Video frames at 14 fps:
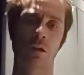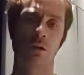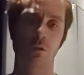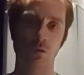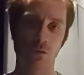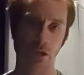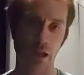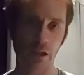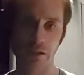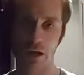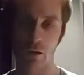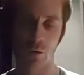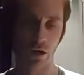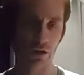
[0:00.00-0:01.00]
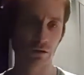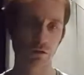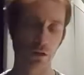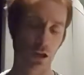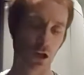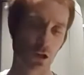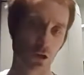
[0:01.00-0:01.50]
using anti-white
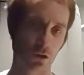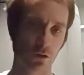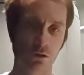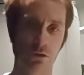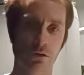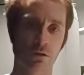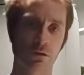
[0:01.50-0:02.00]
slurs,